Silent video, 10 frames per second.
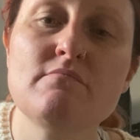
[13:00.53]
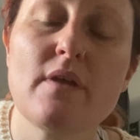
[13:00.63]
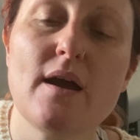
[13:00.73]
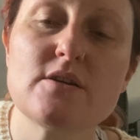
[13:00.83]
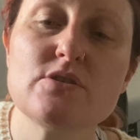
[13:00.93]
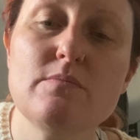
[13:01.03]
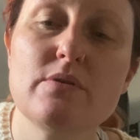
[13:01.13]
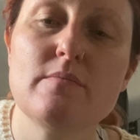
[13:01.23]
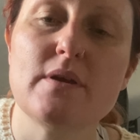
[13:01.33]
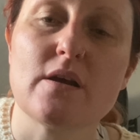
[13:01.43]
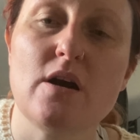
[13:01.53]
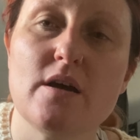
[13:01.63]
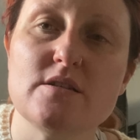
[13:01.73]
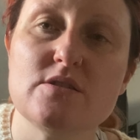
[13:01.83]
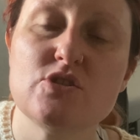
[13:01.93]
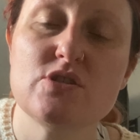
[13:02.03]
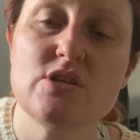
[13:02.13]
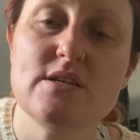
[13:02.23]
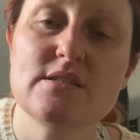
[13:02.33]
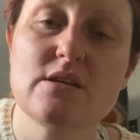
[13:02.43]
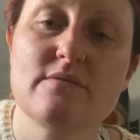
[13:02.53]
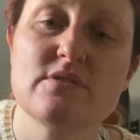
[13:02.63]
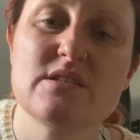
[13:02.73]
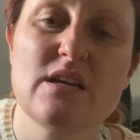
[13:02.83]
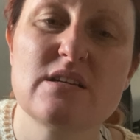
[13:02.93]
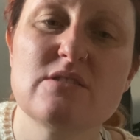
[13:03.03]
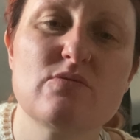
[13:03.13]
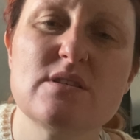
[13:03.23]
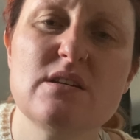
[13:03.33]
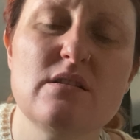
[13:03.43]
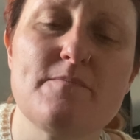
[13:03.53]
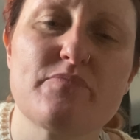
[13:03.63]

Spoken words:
I actually put a bit of cottage cheese off to the side because there wasn't